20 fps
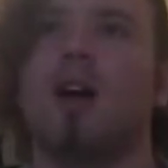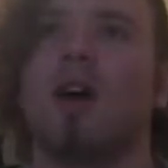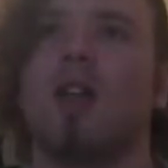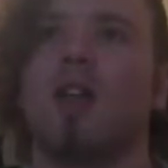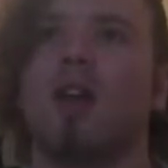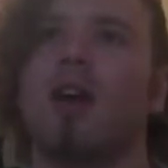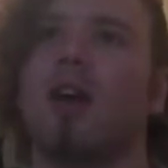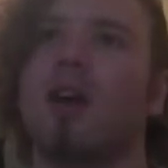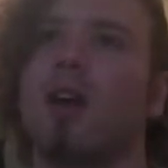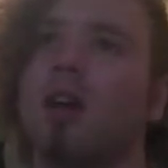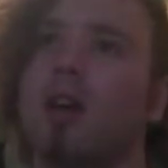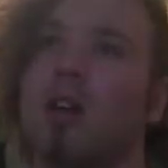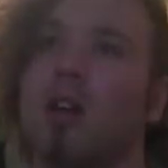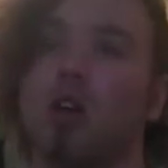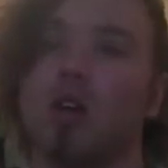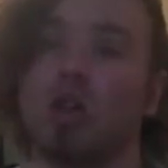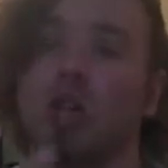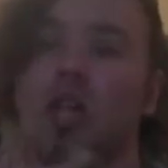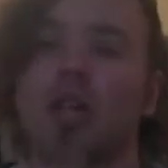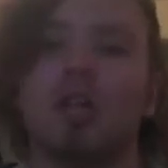I think
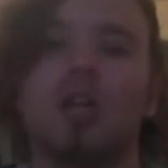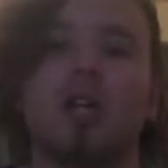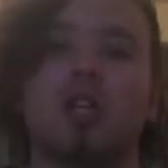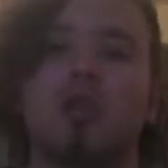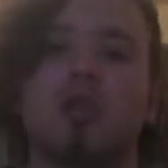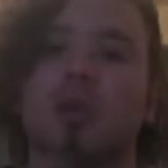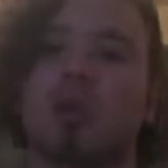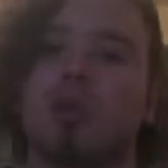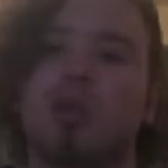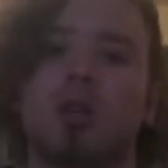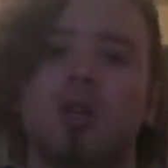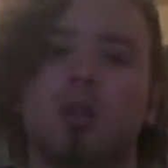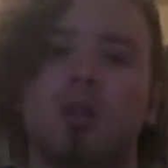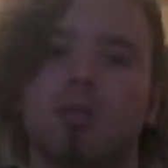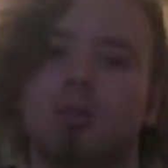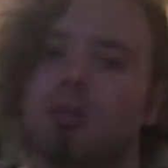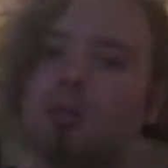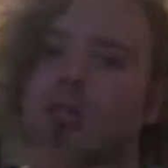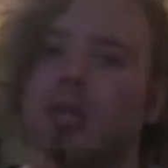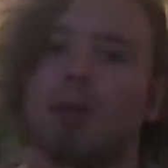unless someone's going
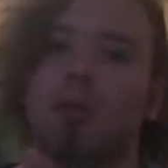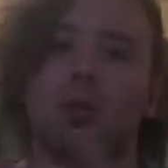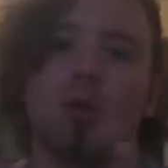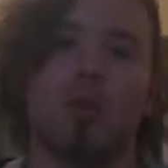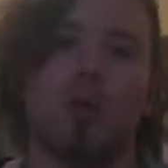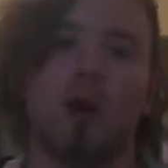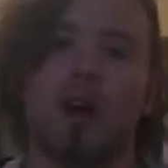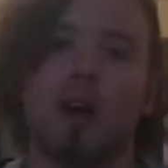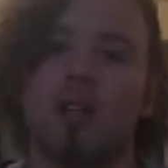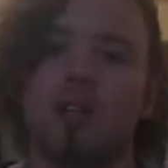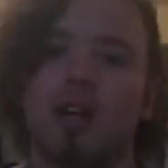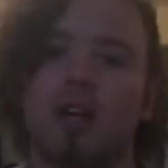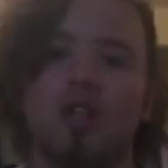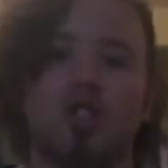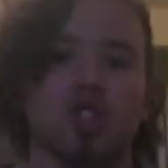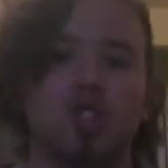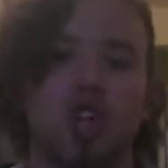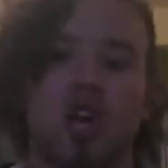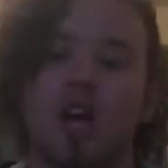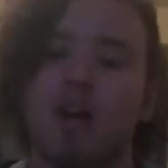to tell me otherwise, I
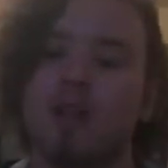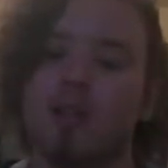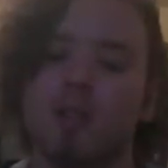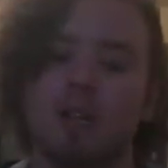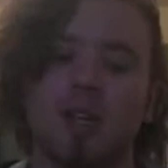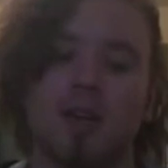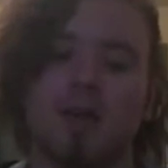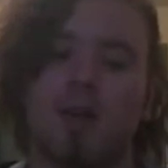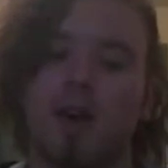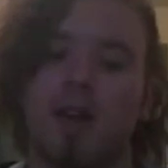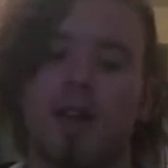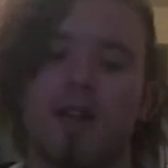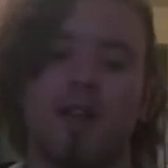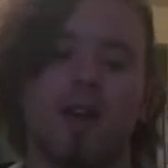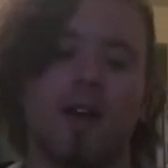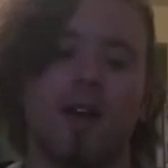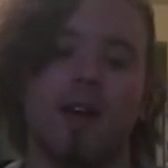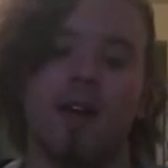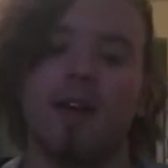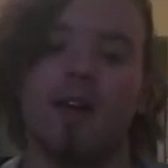just can't see a way
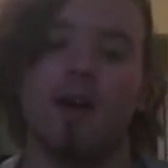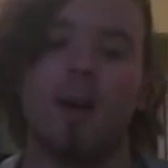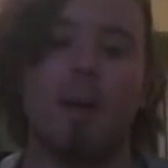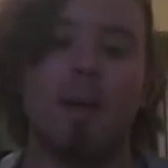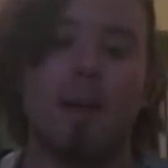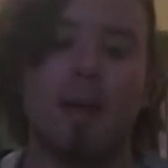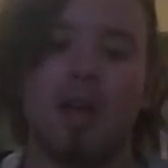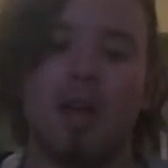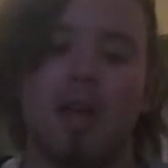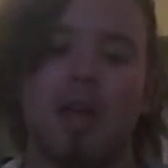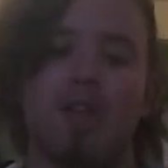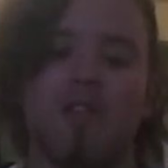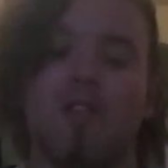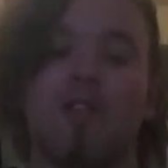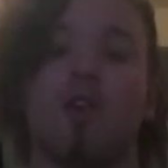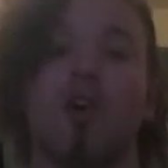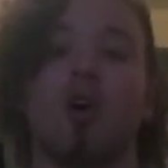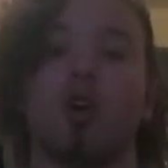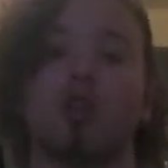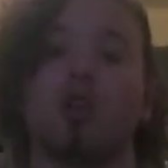that being a
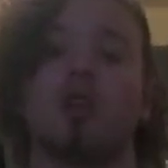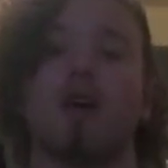force.